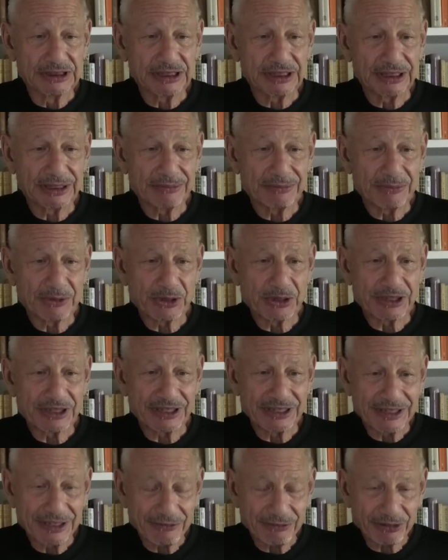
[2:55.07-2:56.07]
a more
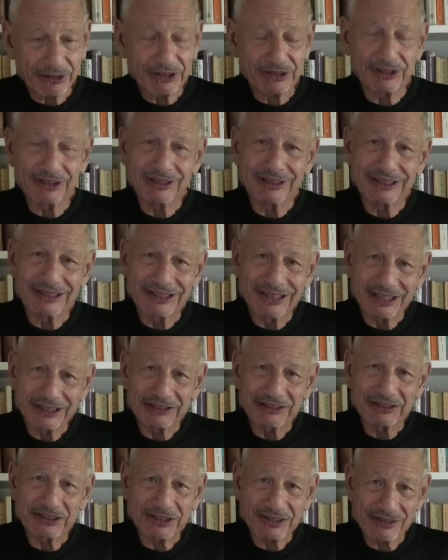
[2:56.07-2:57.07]
difficult nut
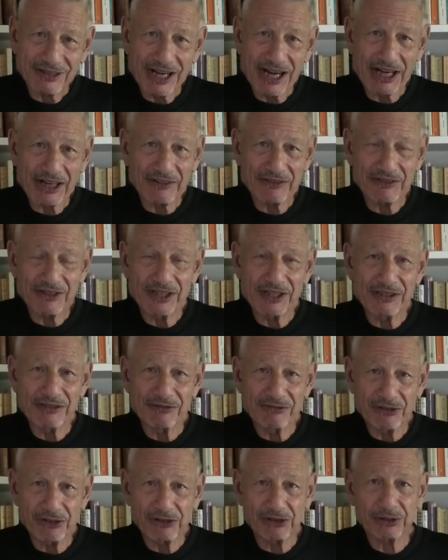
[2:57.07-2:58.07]
to crack than the
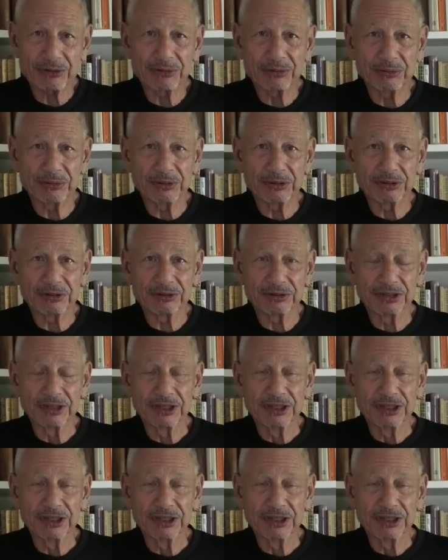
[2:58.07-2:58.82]
physical world,